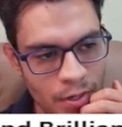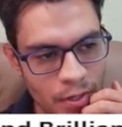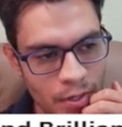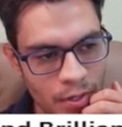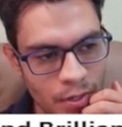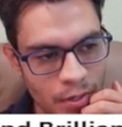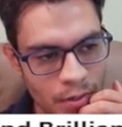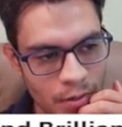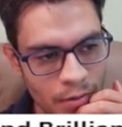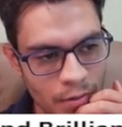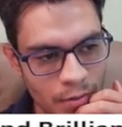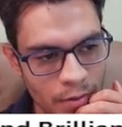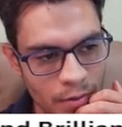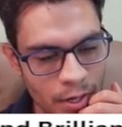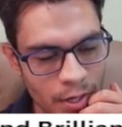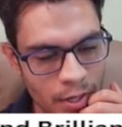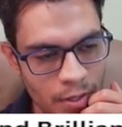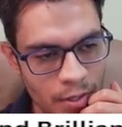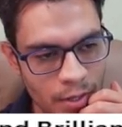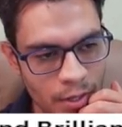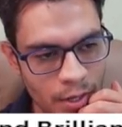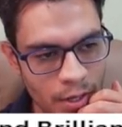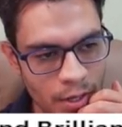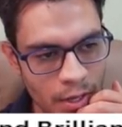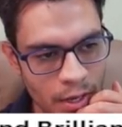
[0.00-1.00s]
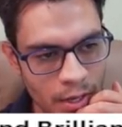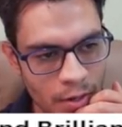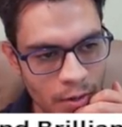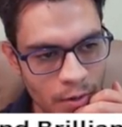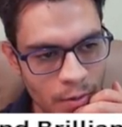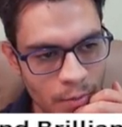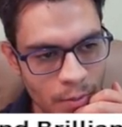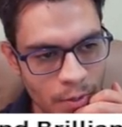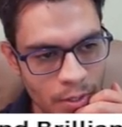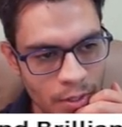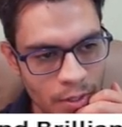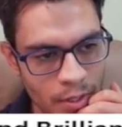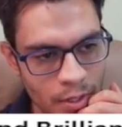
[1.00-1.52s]
right? I can go
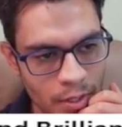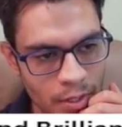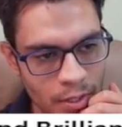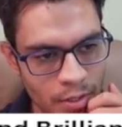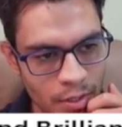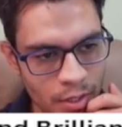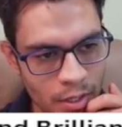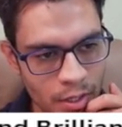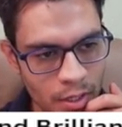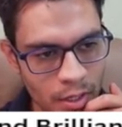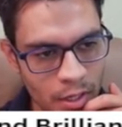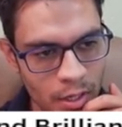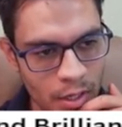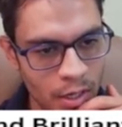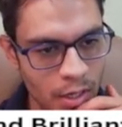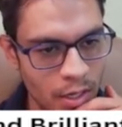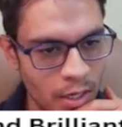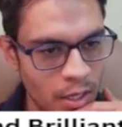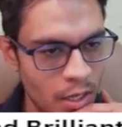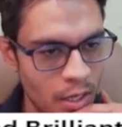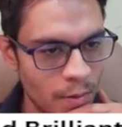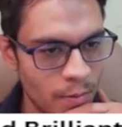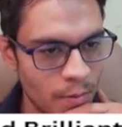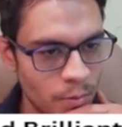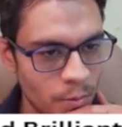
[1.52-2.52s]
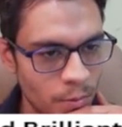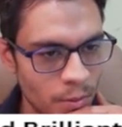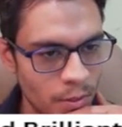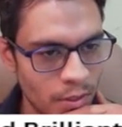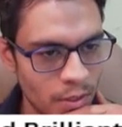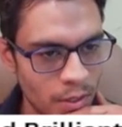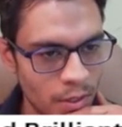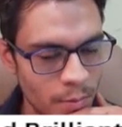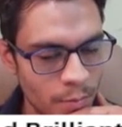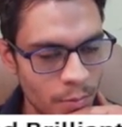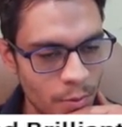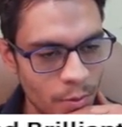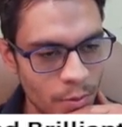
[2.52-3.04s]
with this check, and it comes with
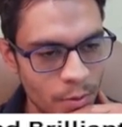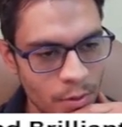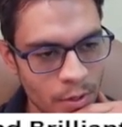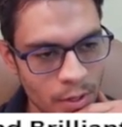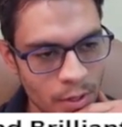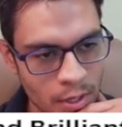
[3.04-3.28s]
tempo.